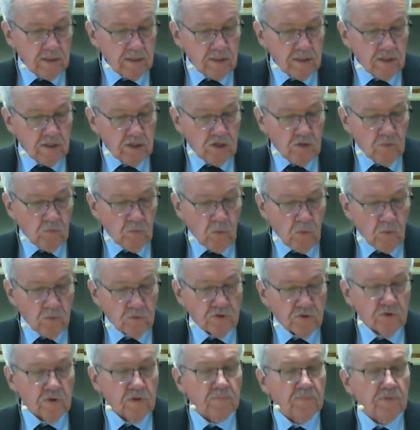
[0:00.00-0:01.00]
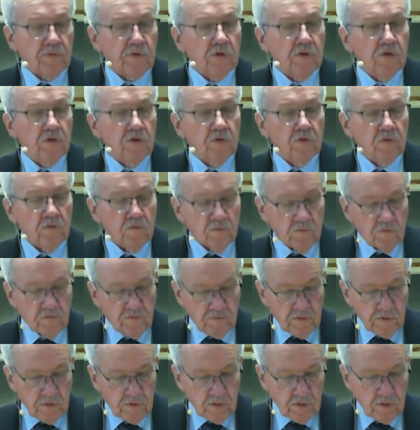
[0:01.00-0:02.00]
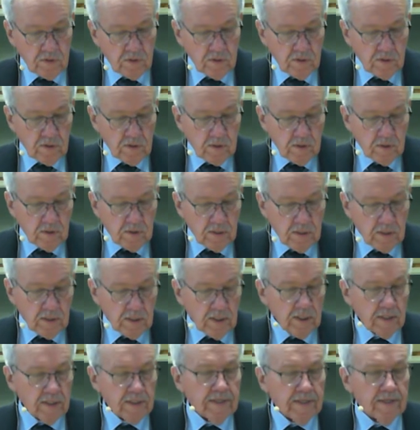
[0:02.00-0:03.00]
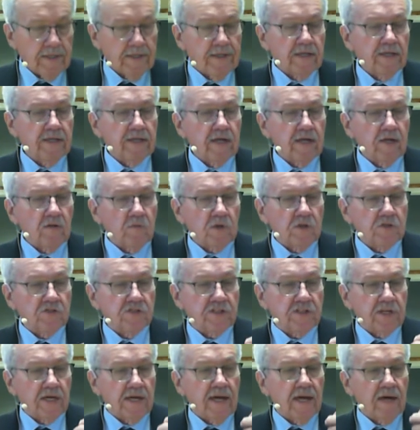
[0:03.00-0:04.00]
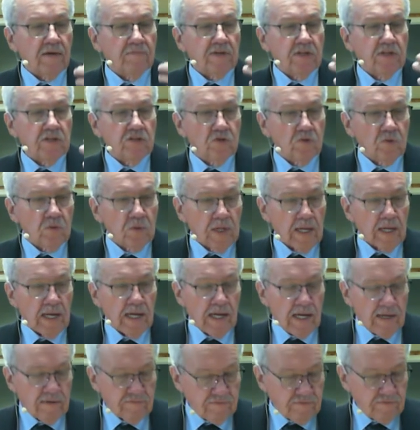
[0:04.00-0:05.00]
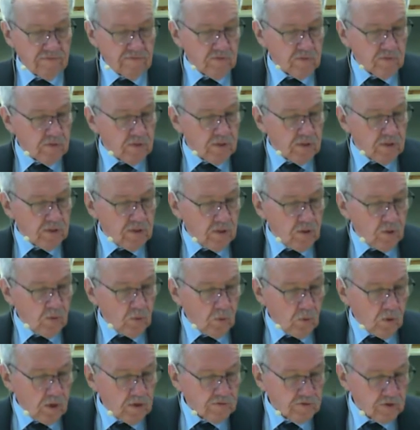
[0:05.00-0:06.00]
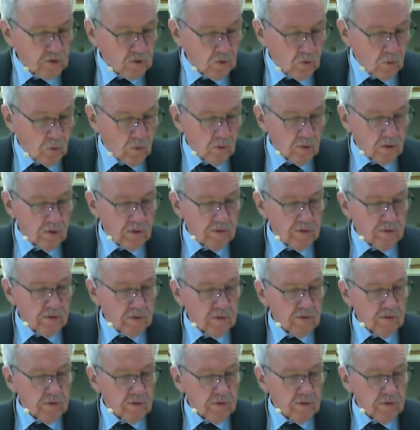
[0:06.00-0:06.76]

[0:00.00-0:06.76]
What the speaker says: You want to approve, in other words, to have in your life what the Lord